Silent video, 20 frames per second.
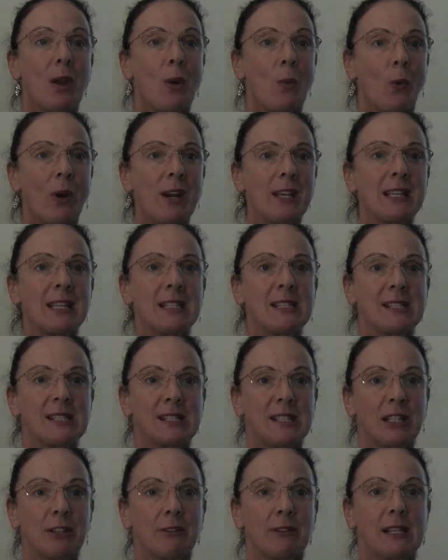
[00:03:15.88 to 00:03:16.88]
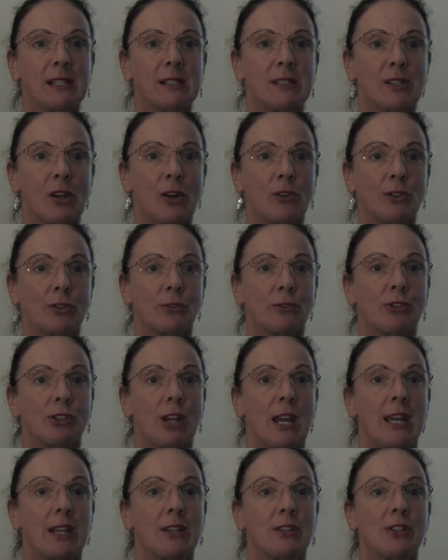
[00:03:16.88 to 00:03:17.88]
When considering social
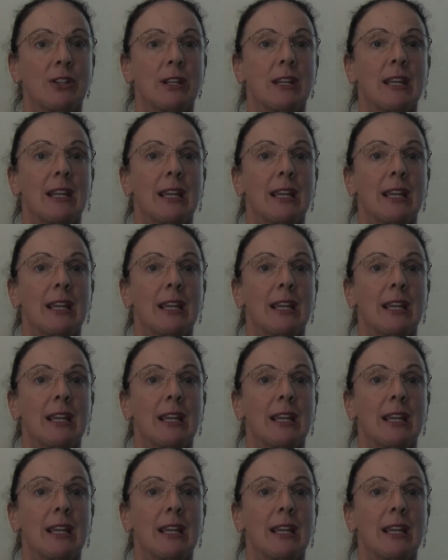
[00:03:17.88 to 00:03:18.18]
change,